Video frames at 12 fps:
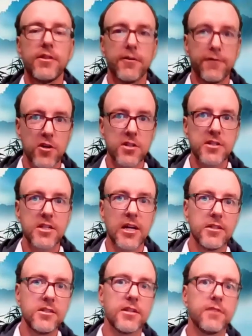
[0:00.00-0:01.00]
The first
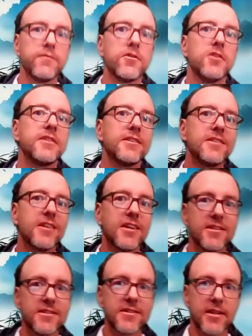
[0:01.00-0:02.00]
challenge and the first thing to
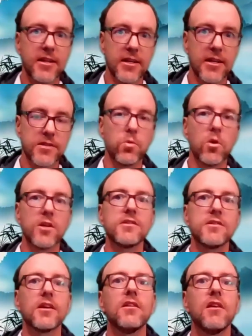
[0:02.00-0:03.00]
consider is what
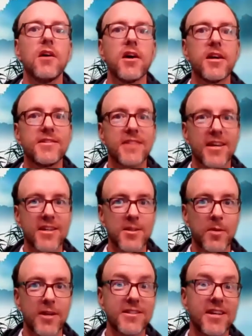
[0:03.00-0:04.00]
is the client's
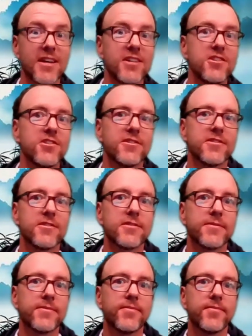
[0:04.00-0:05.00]
expectations?